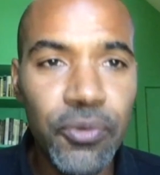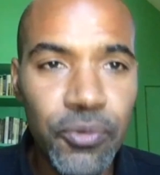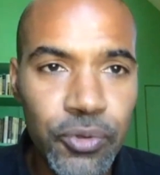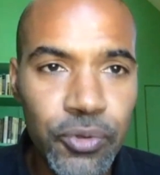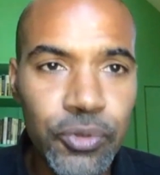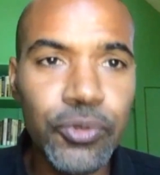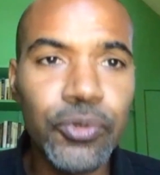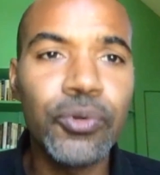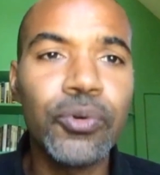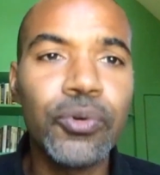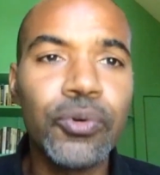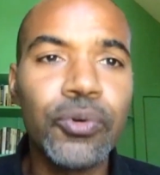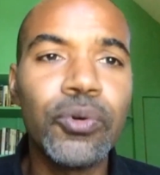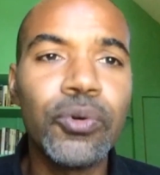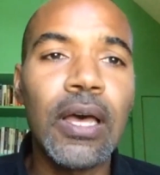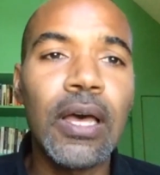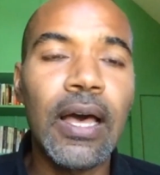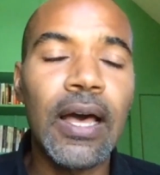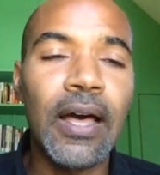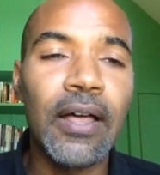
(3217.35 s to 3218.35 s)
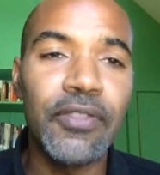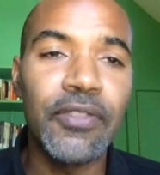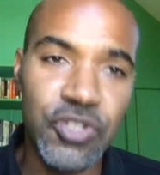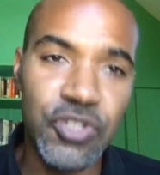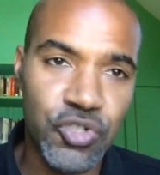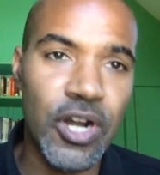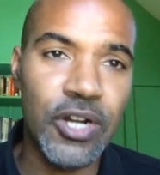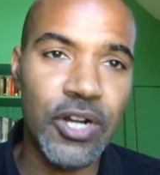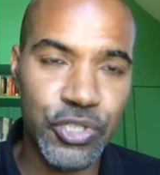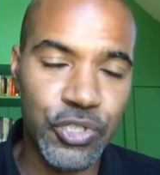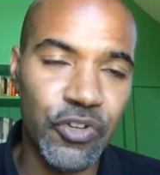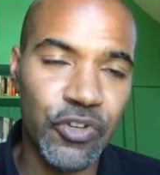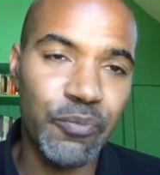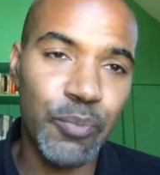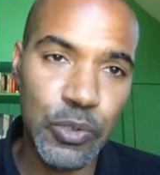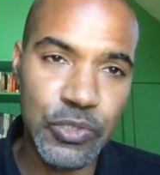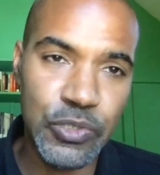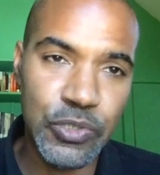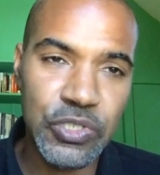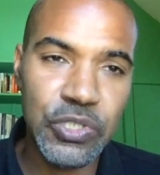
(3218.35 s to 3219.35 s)
through uh, the structure
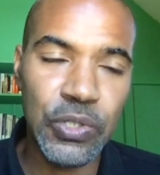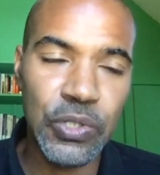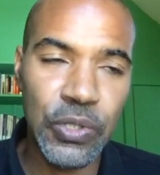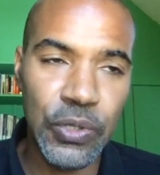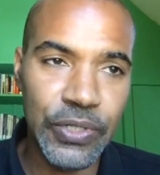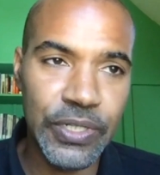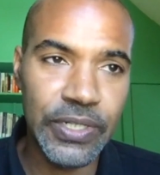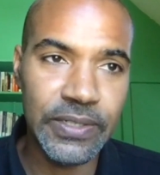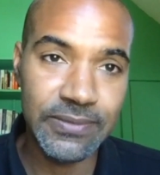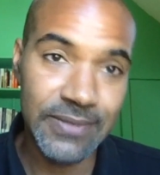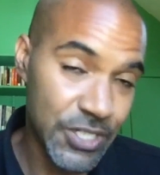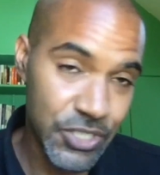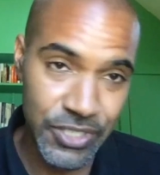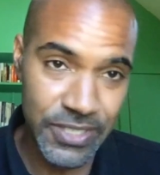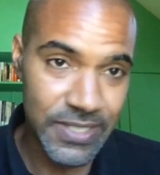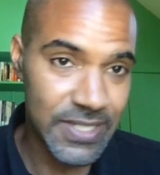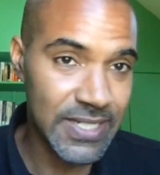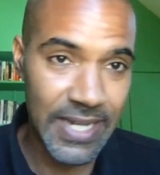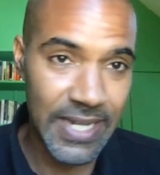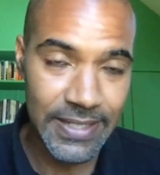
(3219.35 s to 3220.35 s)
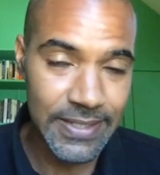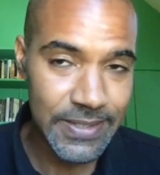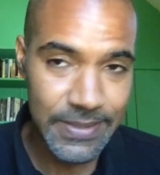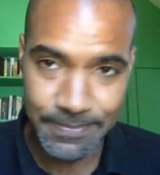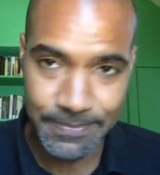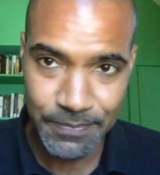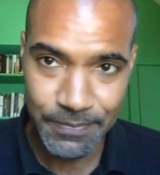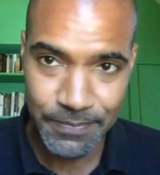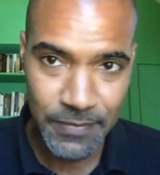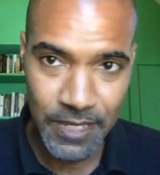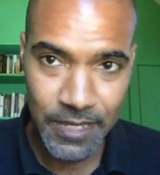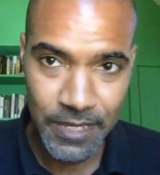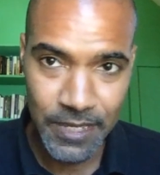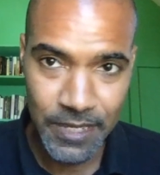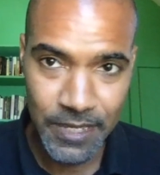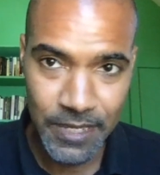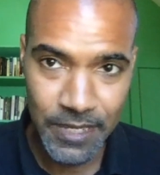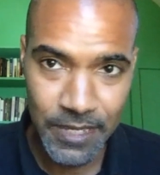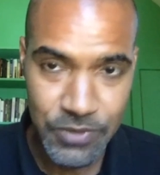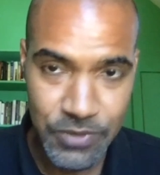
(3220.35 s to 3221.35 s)
of post-colonial nation states, uh,
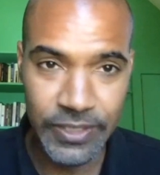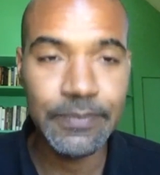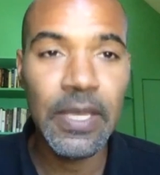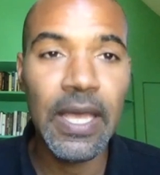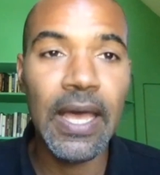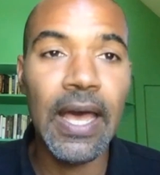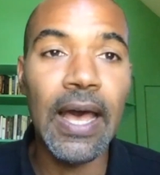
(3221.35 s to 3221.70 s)
certainly.